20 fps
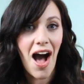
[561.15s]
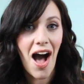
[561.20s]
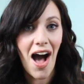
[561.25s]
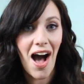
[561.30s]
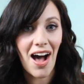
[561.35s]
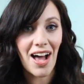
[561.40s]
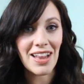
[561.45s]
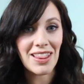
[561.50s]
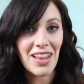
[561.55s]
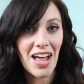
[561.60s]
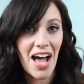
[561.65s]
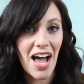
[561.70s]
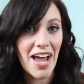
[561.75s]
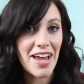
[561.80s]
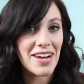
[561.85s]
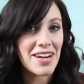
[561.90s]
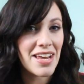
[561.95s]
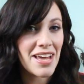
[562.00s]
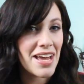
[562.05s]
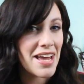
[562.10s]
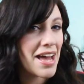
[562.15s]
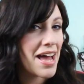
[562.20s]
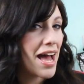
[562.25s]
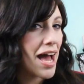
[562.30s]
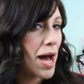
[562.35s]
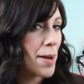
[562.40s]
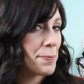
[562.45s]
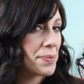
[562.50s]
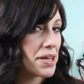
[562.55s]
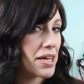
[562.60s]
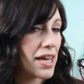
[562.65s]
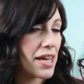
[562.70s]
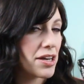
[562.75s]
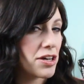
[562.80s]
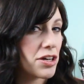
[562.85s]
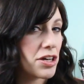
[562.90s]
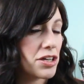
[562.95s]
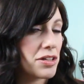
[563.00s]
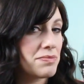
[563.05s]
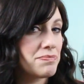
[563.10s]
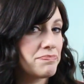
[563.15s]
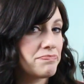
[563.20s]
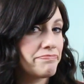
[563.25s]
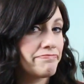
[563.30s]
eyeline applicator,